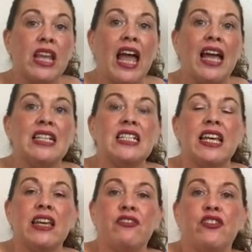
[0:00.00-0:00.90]
And
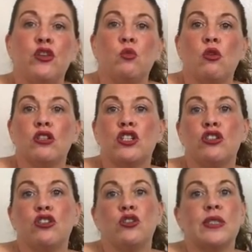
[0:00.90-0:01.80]
if you want to
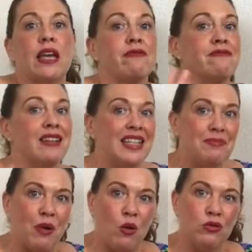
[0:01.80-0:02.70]
use a really
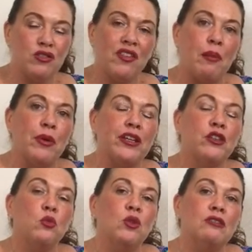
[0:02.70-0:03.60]
bold fabric,
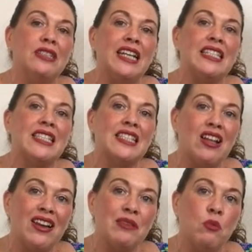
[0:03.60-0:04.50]
you will need
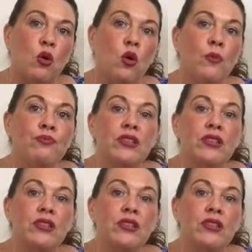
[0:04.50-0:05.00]
slightly more